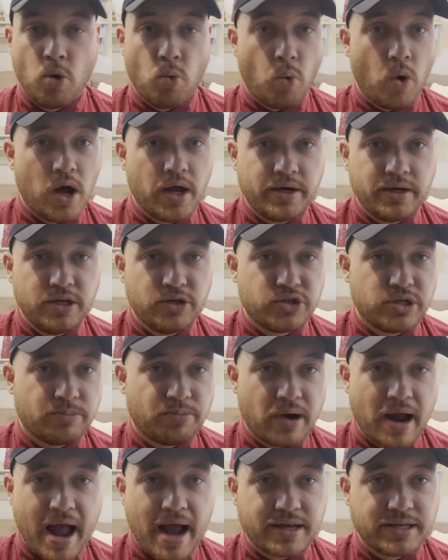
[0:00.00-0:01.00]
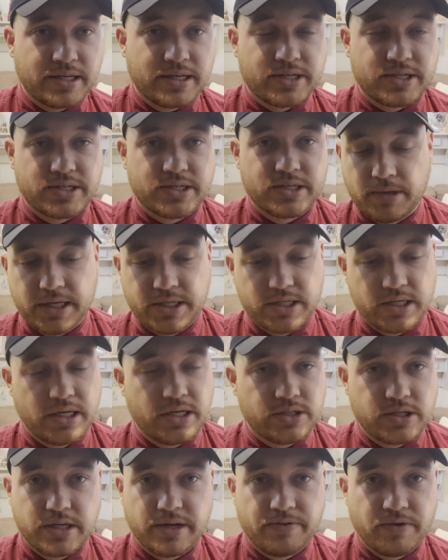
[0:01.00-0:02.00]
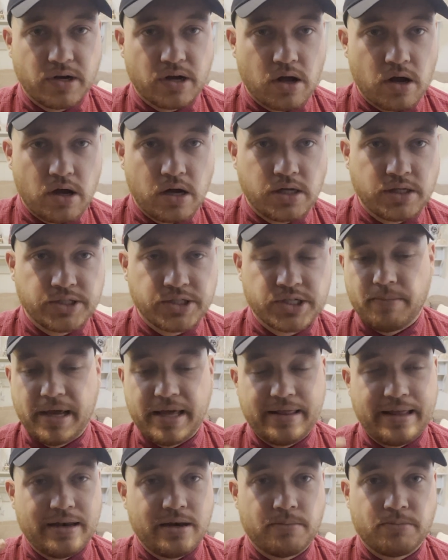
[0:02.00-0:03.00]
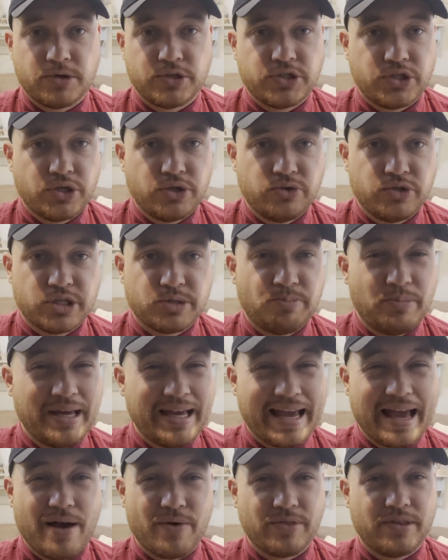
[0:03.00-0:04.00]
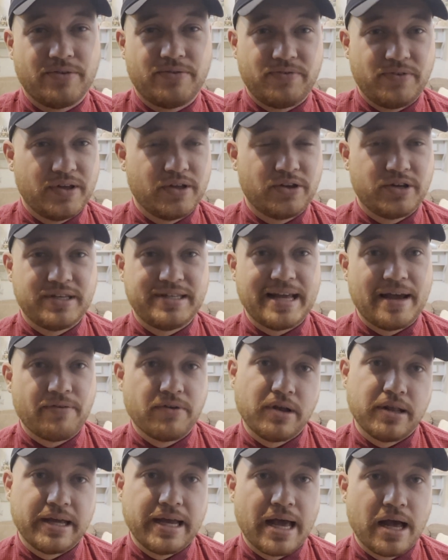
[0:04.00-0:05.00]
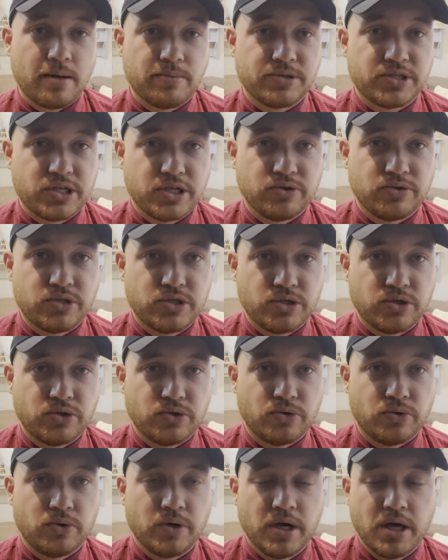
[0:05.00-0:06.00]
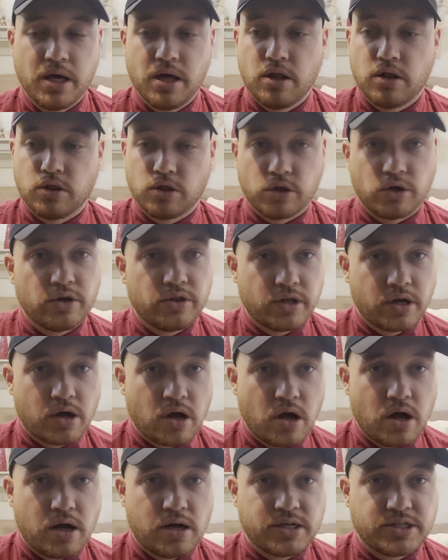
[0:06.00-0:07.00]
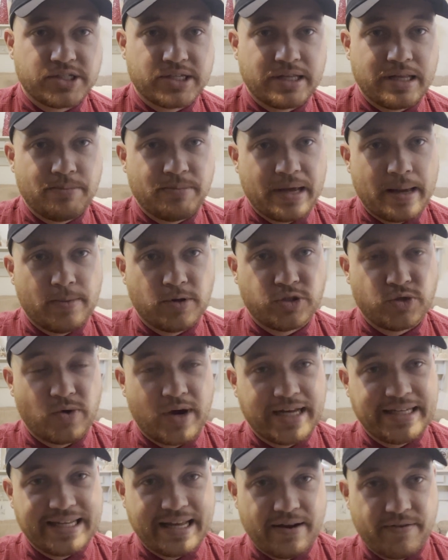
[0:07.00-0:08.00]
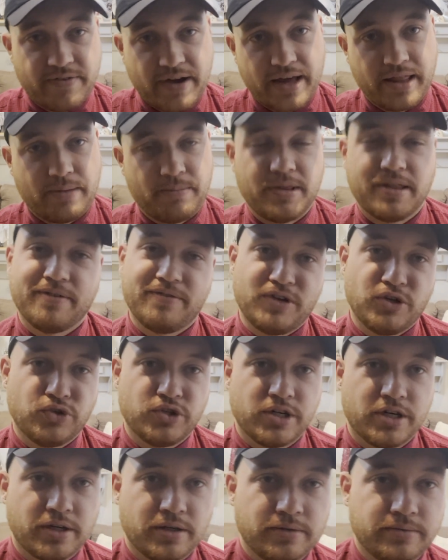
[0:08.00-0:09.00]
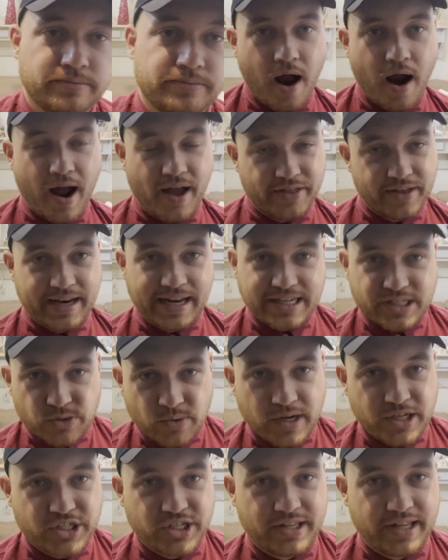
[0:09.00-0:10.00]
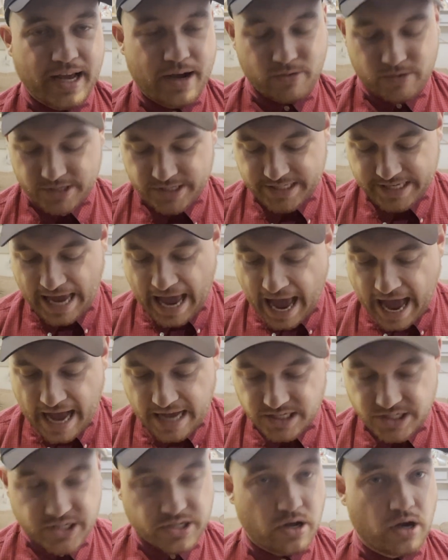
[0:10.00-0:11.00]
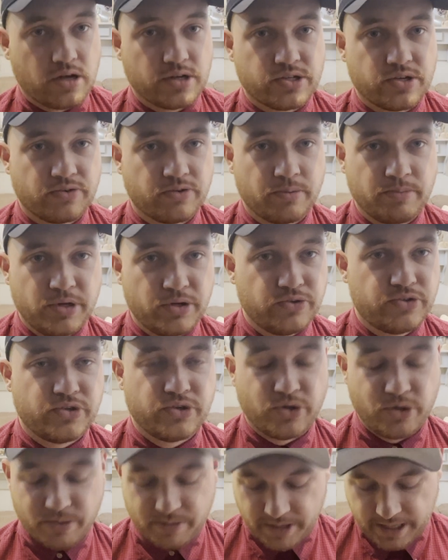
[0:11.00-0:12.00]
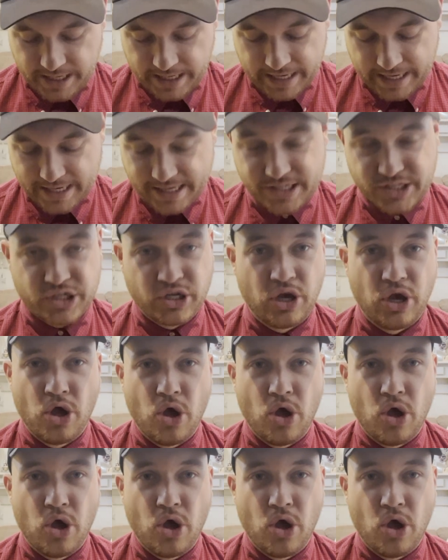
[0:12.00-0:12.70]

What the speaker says: one, you should practice listening to different calls. And then number two, just being out in the field definitely helps you to learn the calls and then be able to identify them in the future. All right, the next question that was asked also from YouTube is,